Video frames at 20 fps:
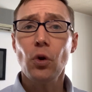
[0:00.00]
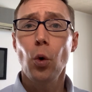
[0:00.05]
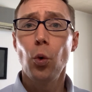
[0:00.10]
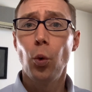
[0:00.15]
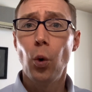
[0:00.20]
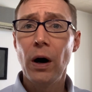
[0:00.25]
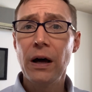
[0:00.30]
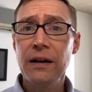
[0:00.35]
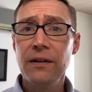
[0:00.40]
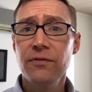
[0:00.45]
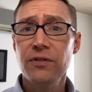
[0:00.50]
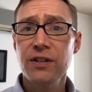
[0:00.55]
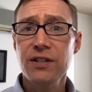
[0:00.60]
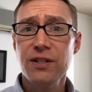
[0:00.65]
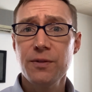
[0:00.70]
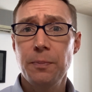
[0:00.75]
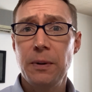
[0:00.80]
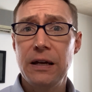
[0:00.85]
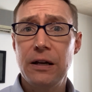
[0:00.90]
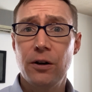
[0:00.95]
one of the
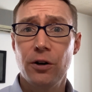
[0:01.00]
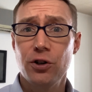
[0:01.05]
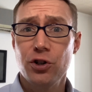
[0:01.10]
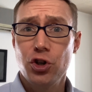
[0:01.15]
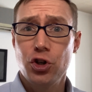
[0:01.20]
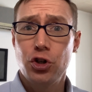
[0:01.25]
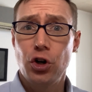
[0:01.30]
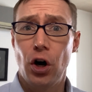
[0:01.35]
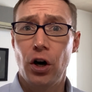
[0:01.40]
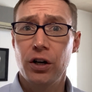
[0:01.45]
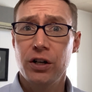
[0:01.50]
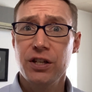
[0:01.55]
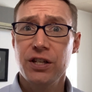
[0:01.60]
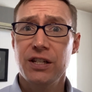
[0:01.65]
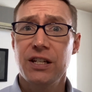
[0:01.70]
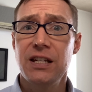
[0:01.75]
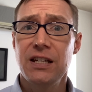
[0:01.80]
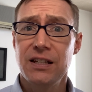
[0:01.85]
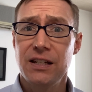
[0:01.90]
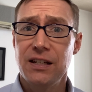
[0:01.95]
speakers' dark
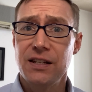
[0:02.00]
skin